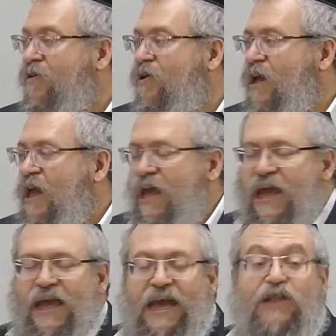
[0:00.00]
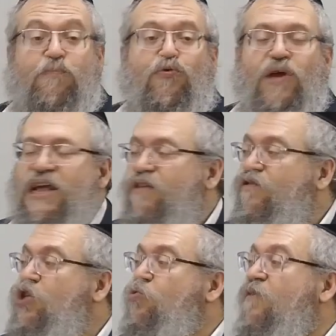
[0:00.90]
between
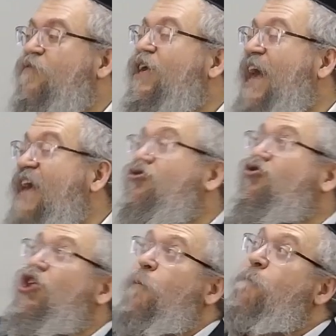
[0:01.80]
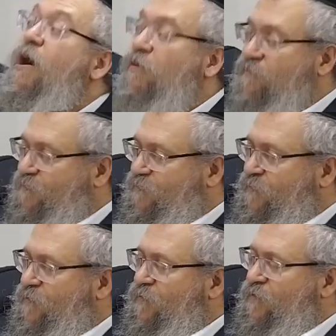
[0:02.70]
the Ein Sof, which is
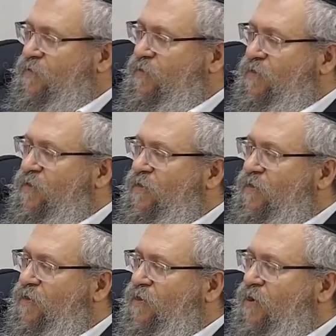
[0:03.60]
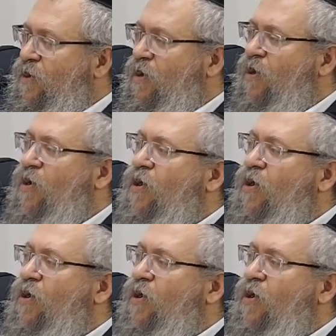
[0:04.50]
the infinite, and the finite,